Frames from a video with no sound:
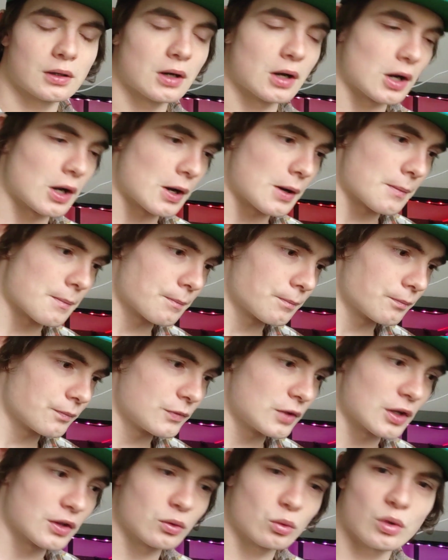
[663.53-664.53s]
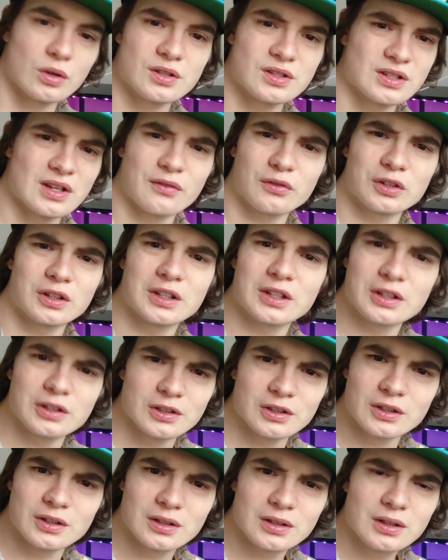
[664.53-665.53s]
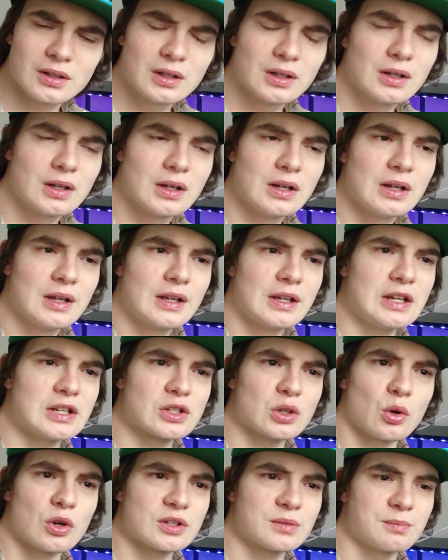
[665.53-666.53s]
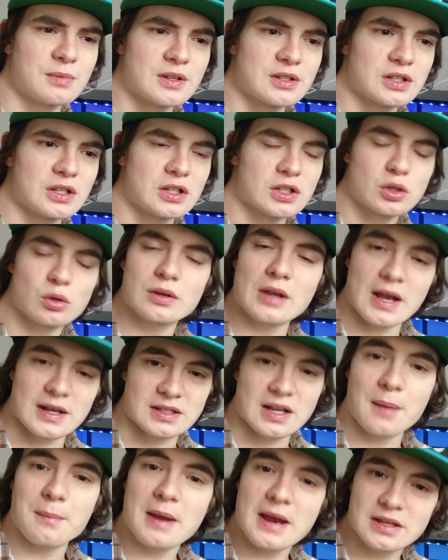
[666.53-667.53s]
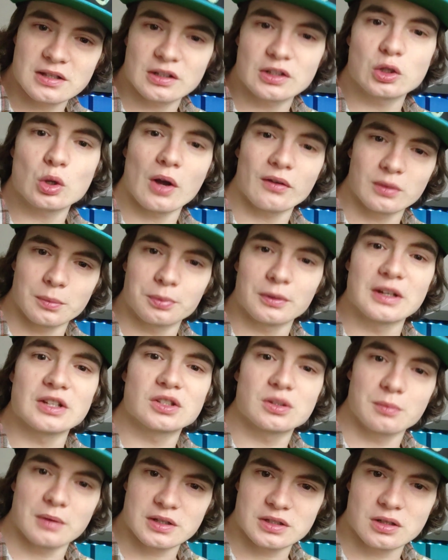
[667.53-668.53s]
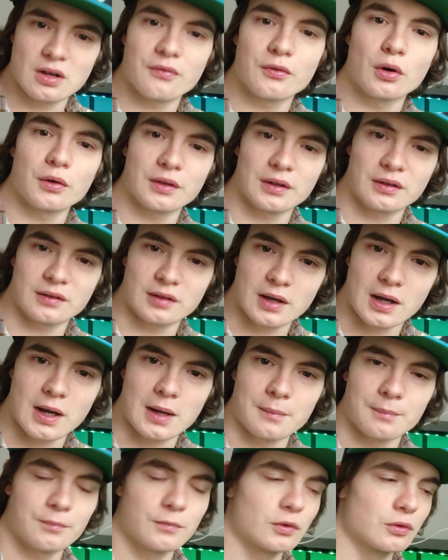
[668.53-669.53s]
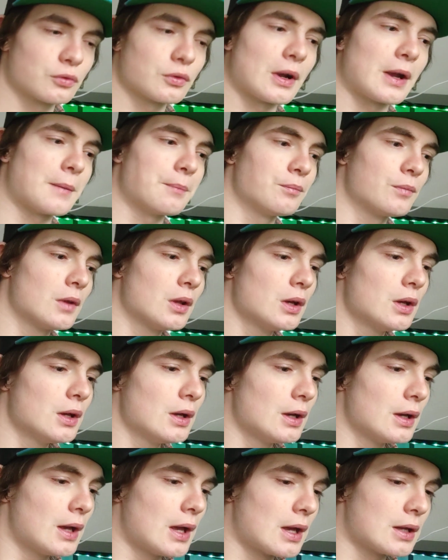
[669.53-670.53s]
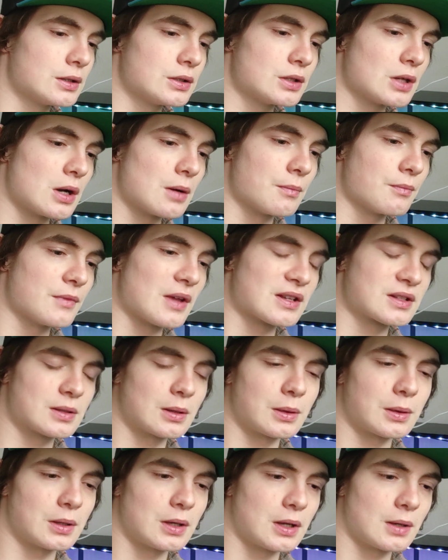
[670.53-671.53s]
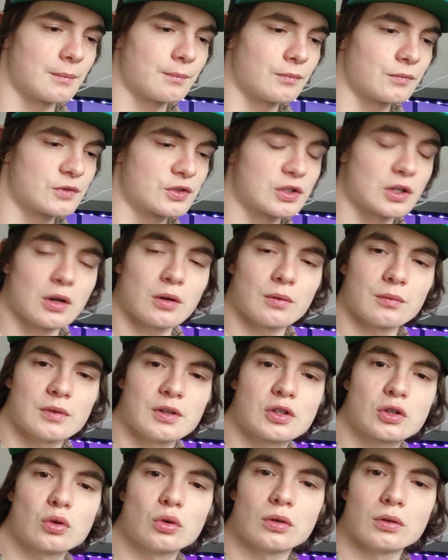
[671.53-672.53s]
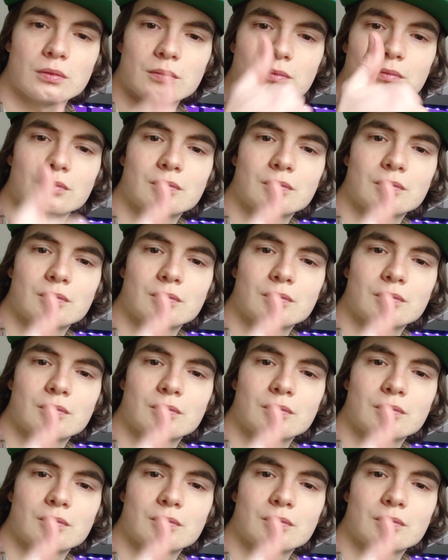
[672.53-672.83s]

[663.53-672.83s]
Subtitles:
The other one's never here. He's always busy. So yes, I basically do have the place to myself all the time, right? And that's the thing. So it's cool.